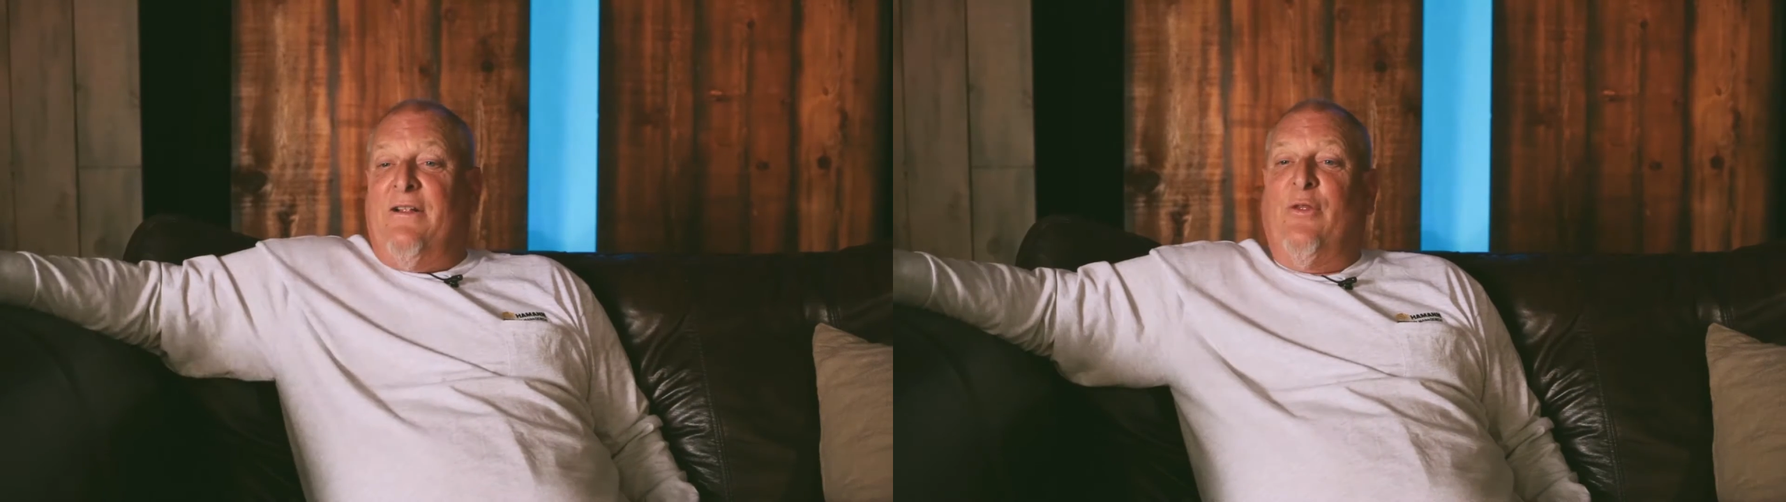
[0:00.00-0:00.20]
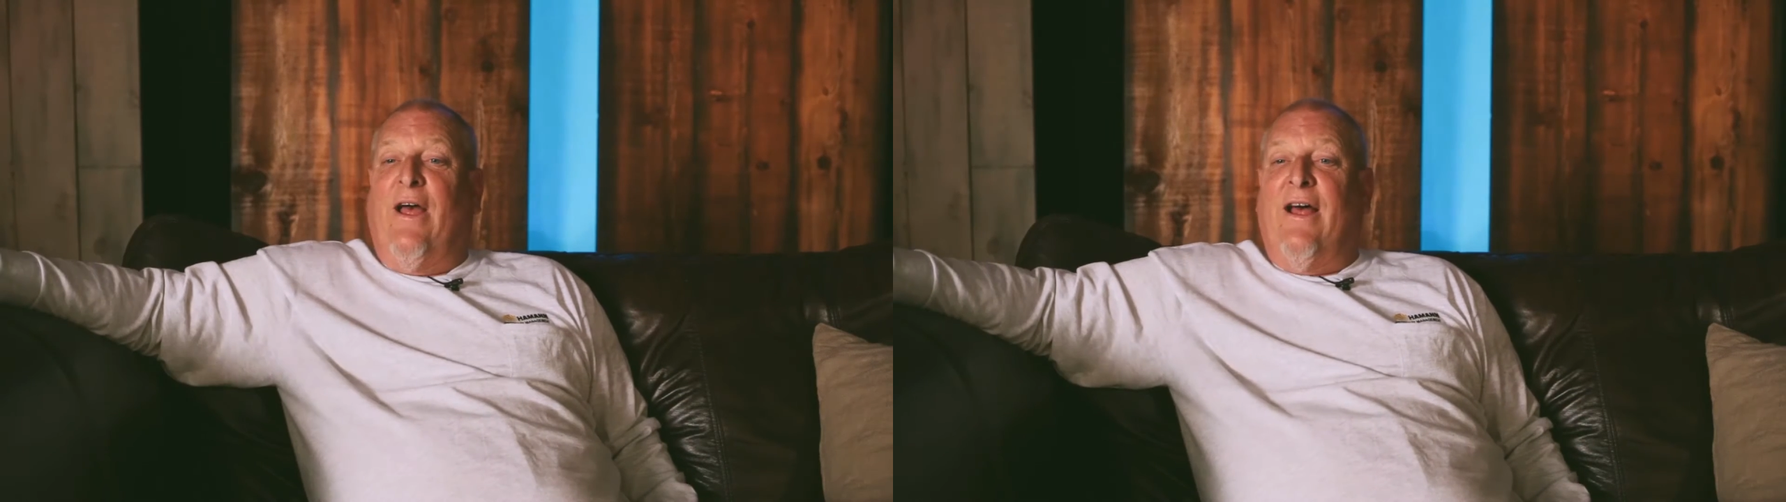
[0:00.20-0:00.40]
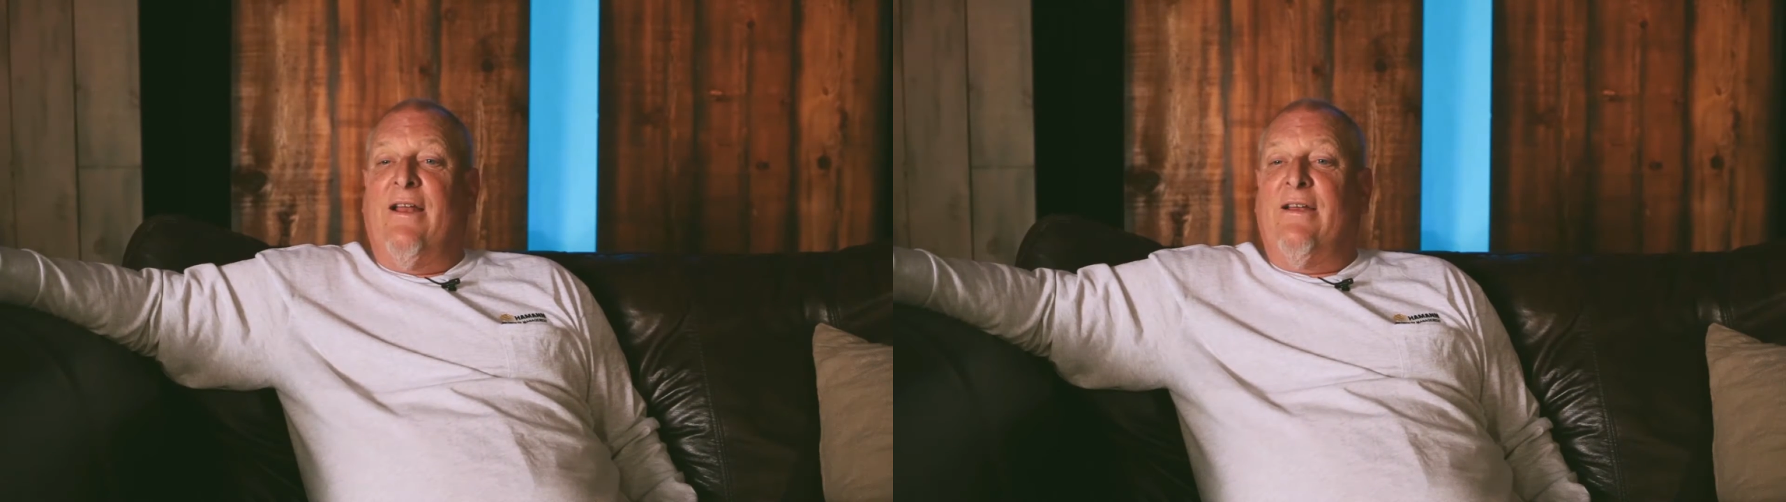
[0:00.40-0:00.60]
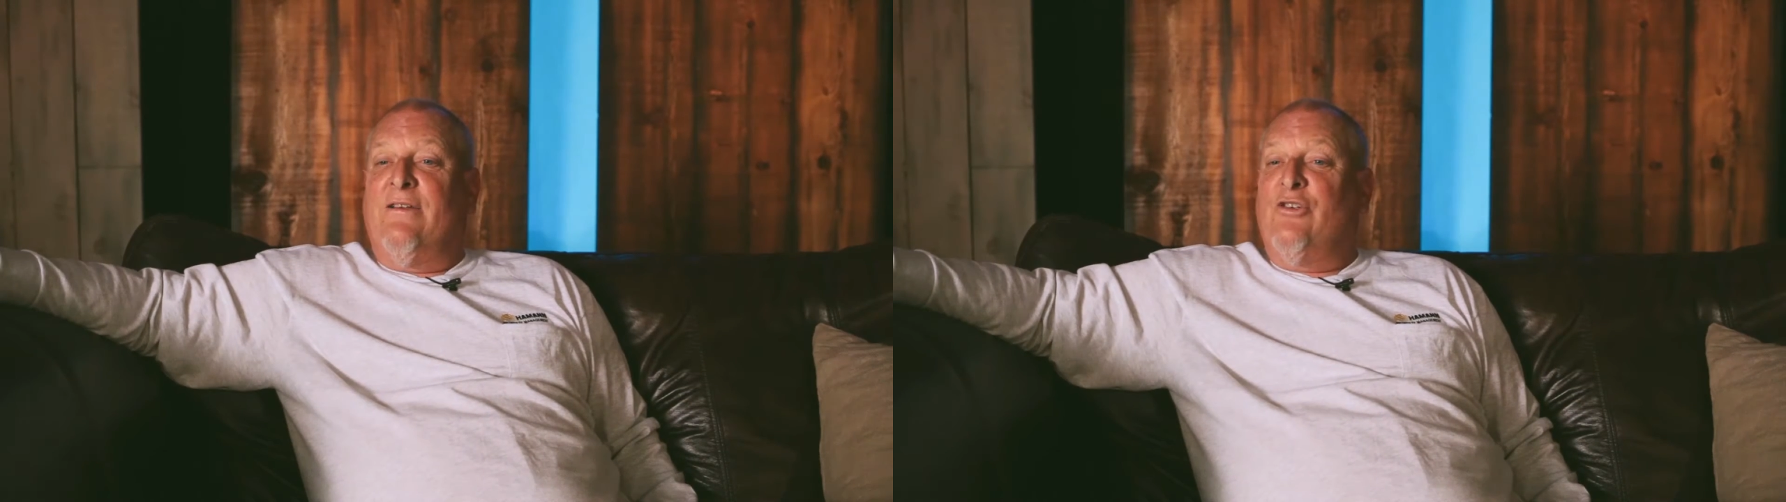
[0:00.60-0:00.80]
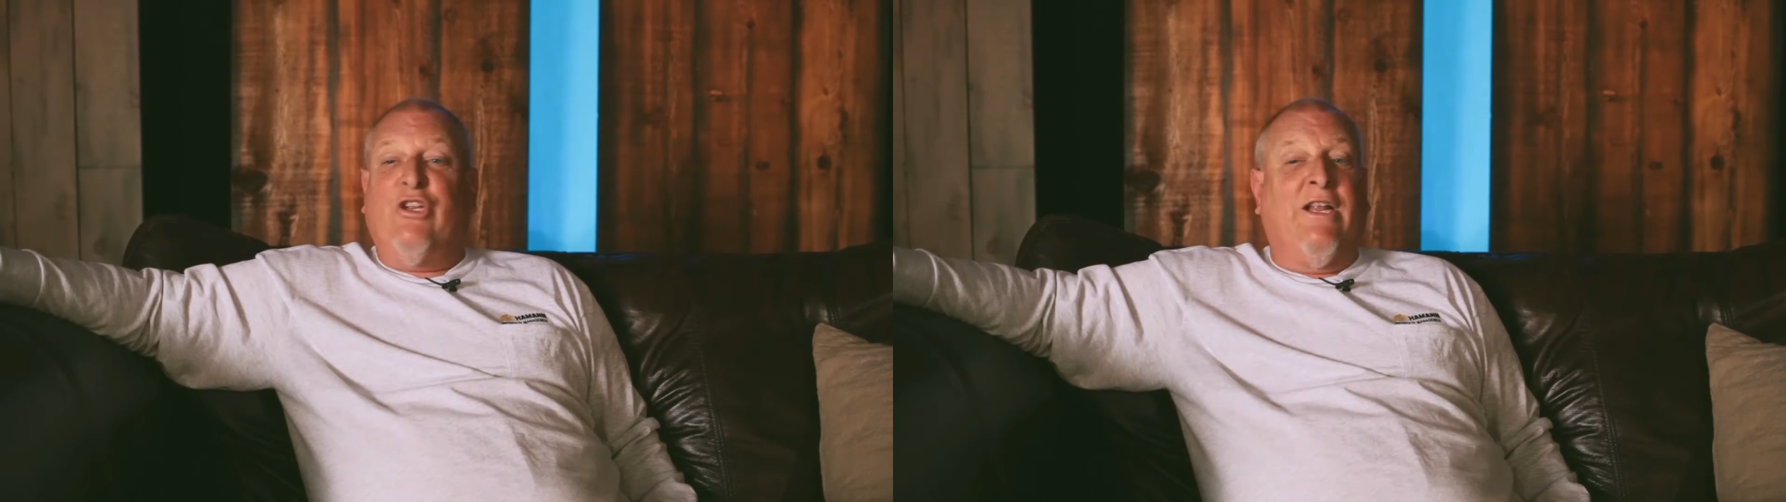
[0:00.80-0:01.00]
that
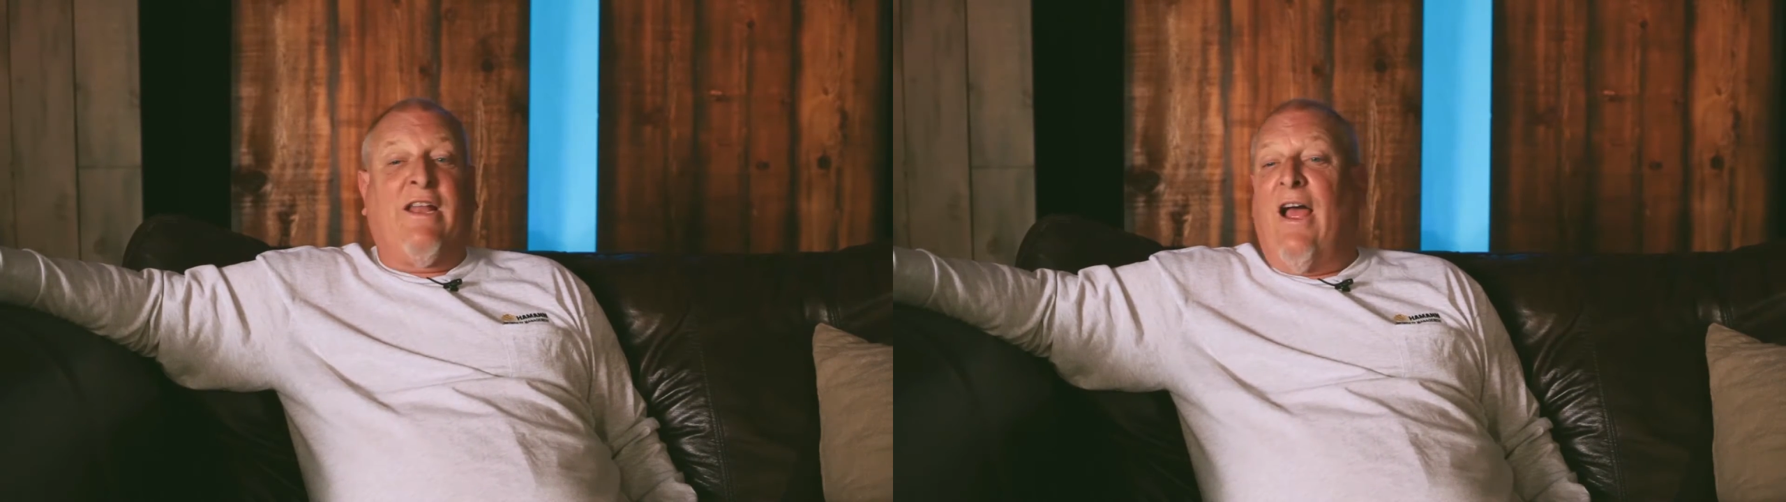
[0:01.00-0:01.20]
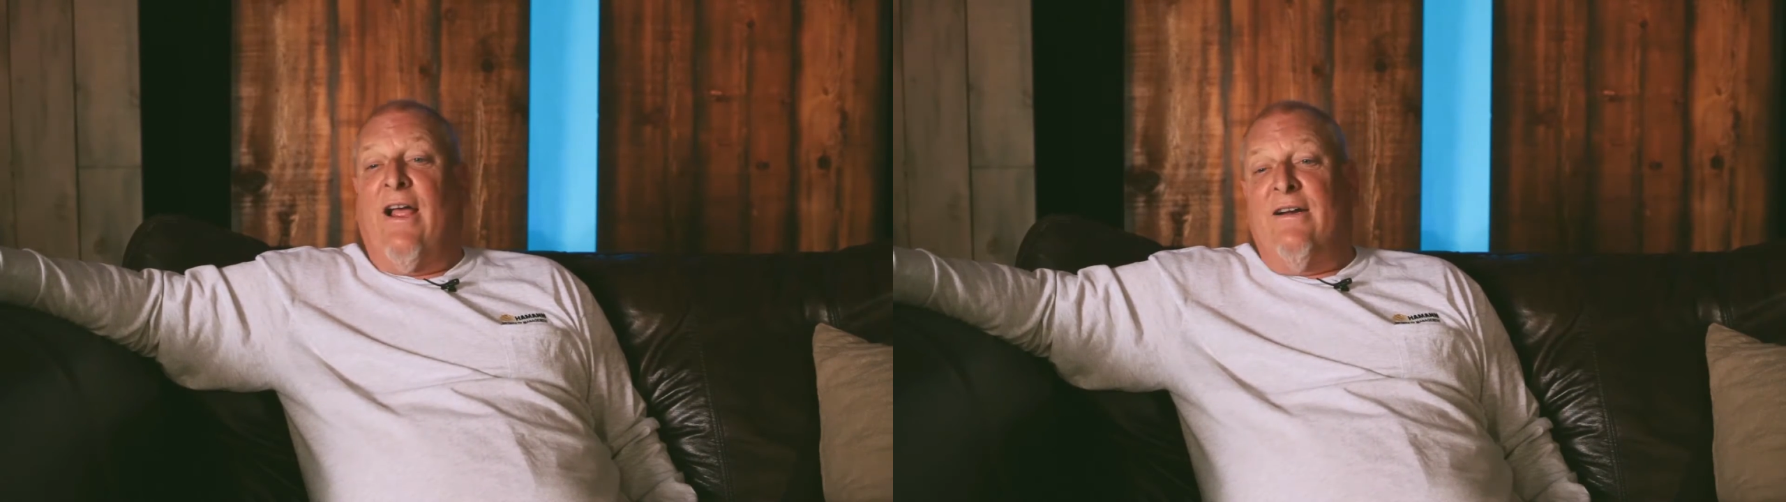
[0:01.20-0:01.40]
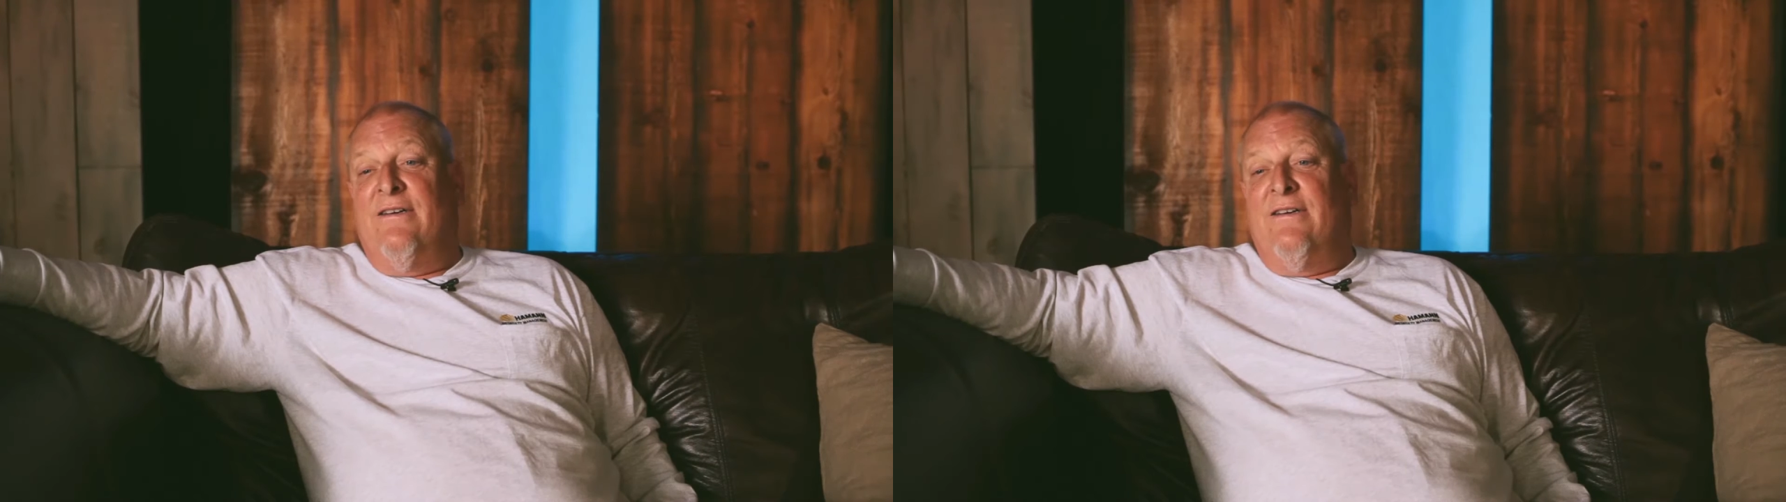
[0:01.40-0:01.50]
she didn't like.